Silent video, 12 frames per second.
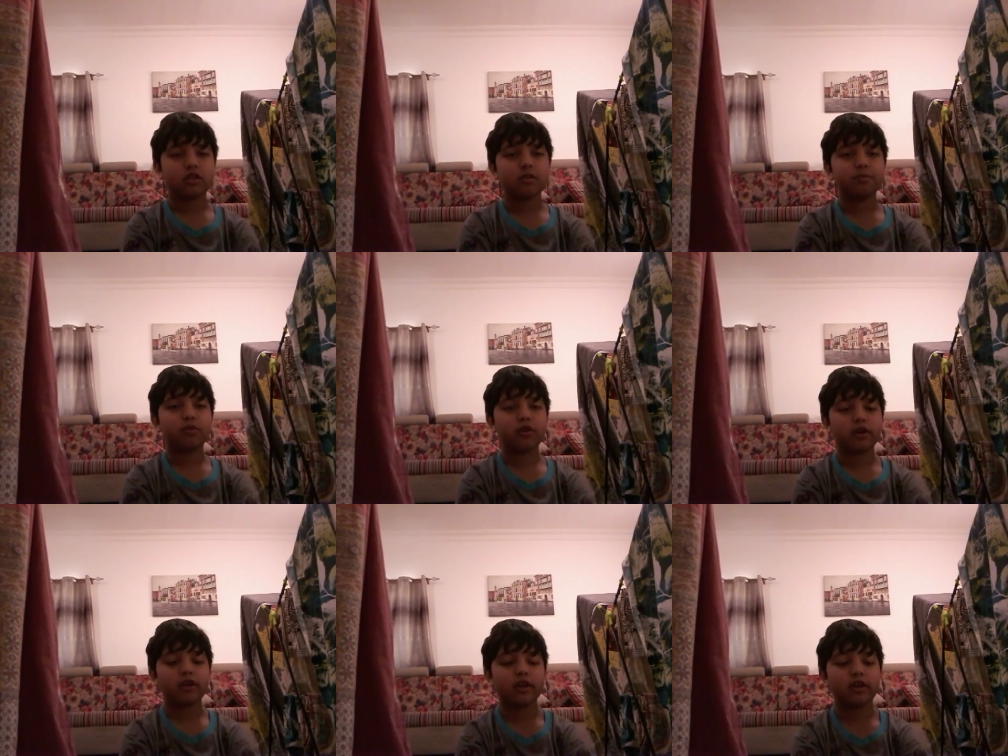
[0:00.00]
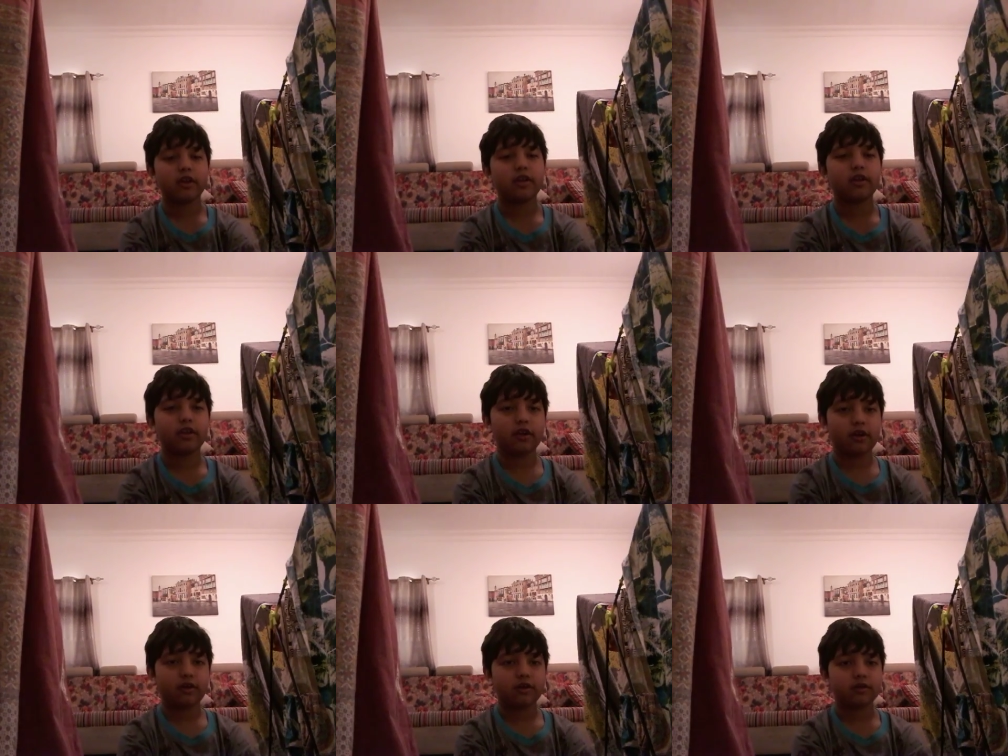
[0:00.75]
he put it in
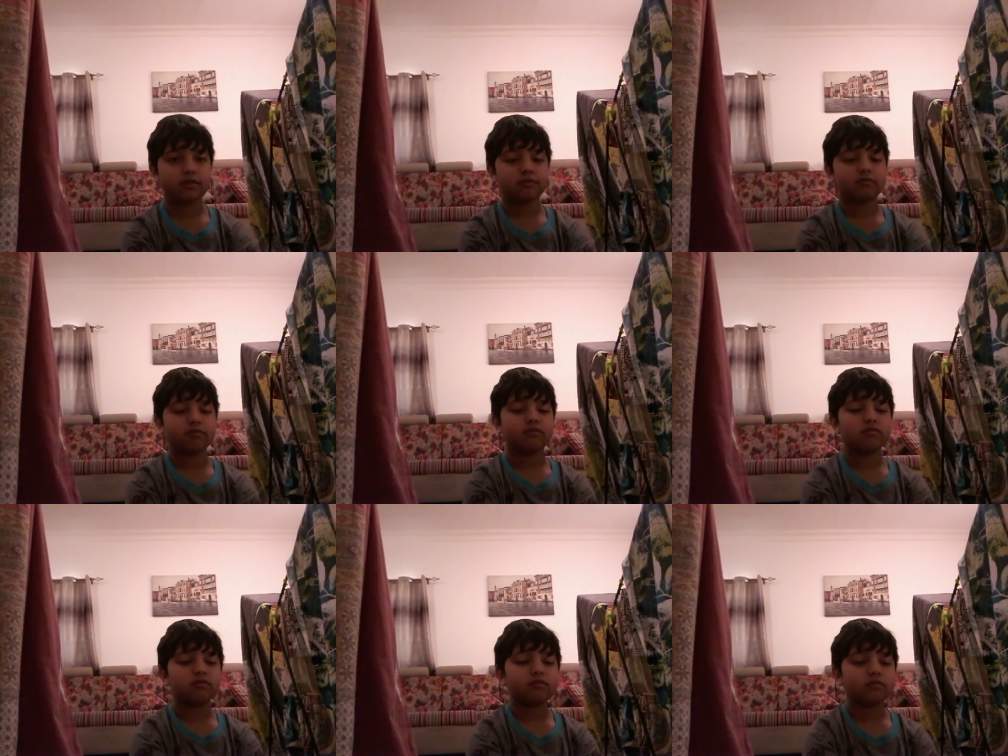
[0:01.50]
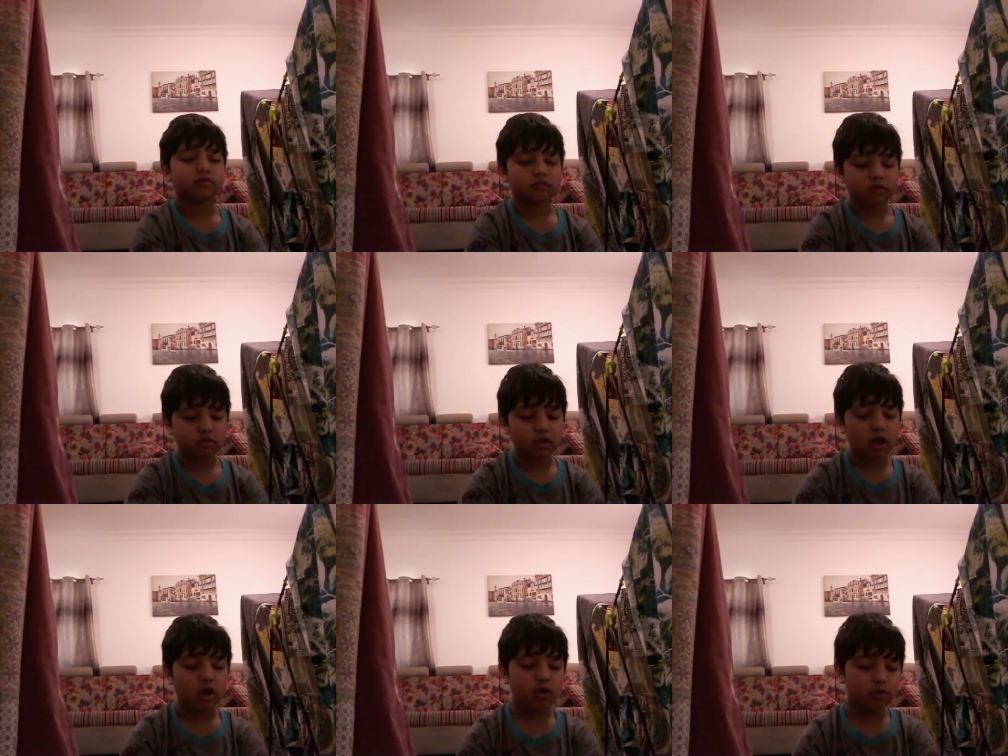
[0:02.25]
here
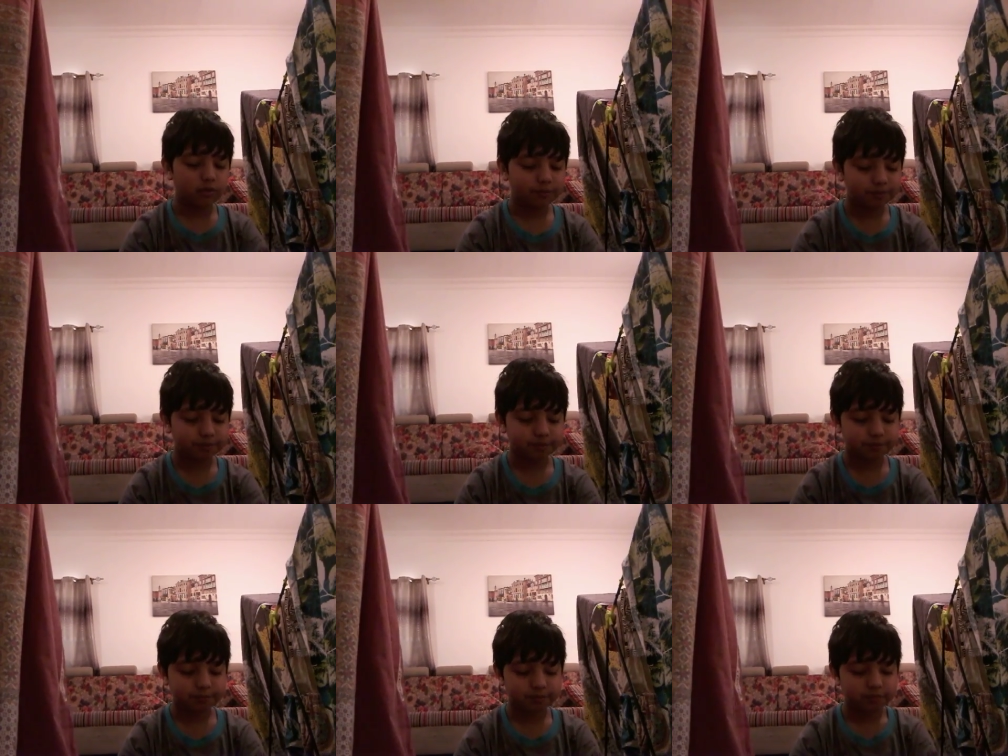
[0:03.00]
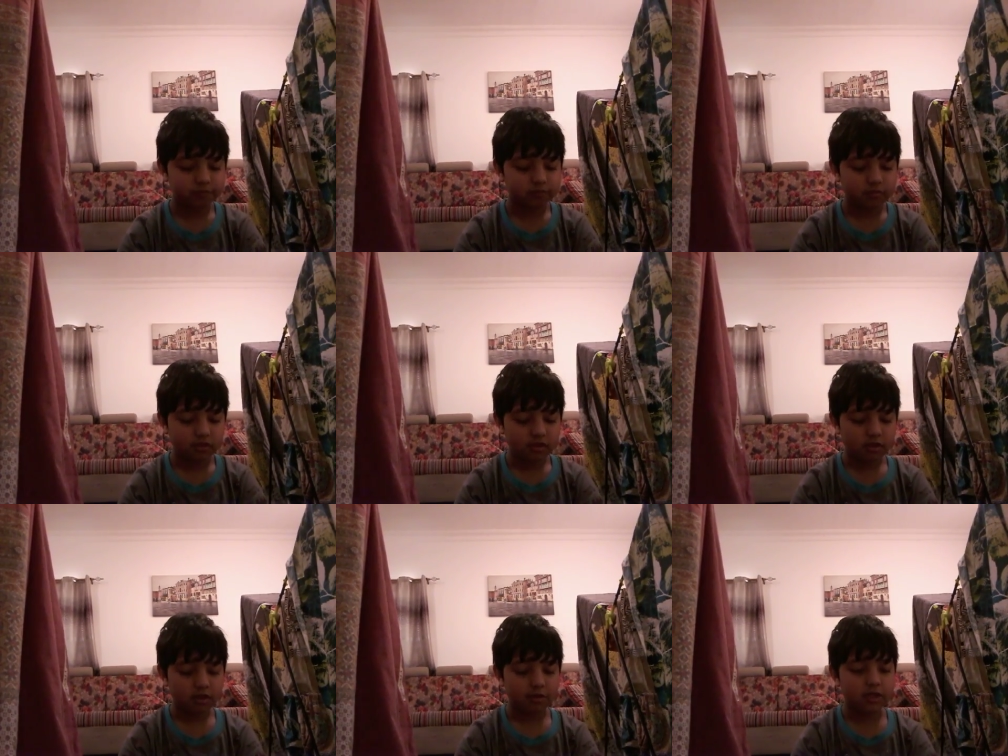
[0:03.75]
so
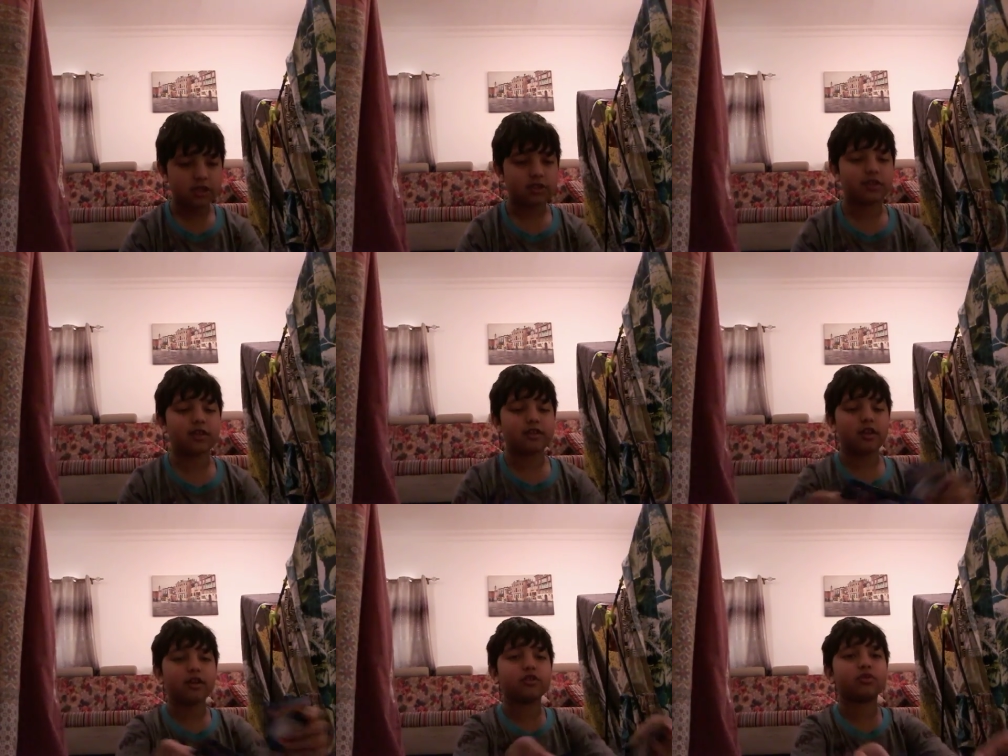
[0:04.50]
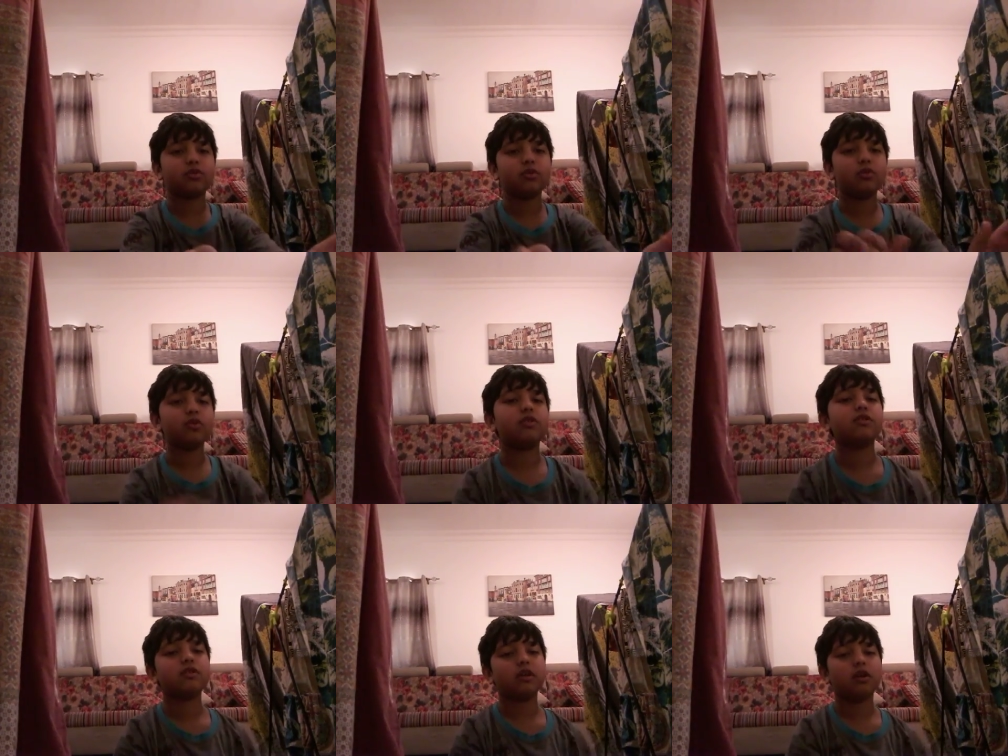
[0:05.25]
my sister's in the school
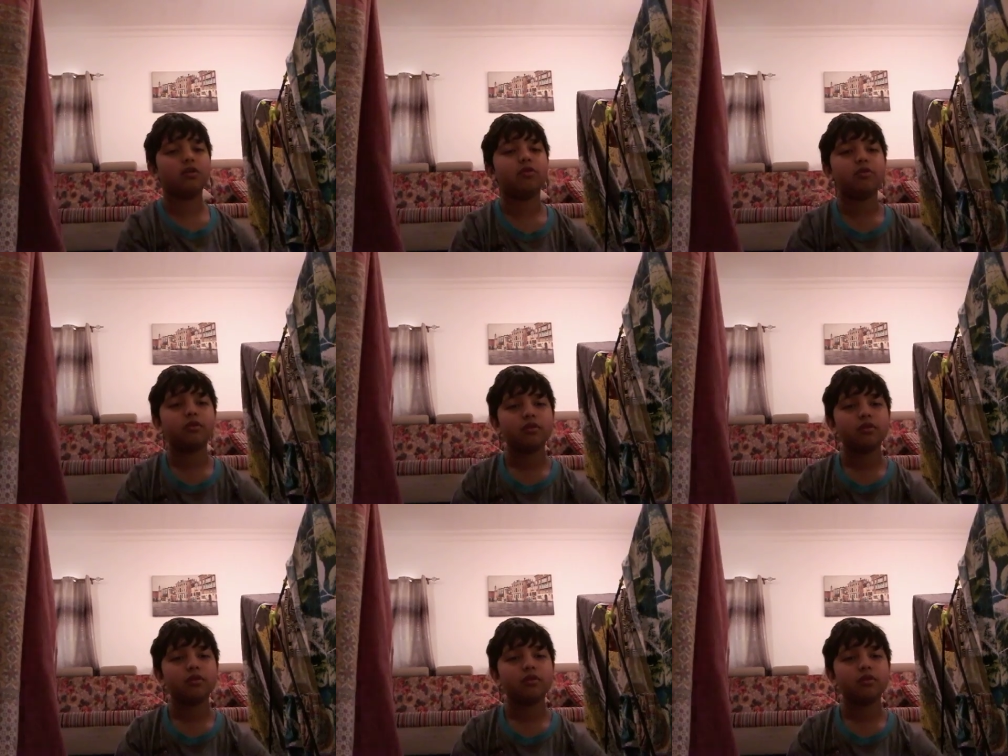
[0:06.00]
so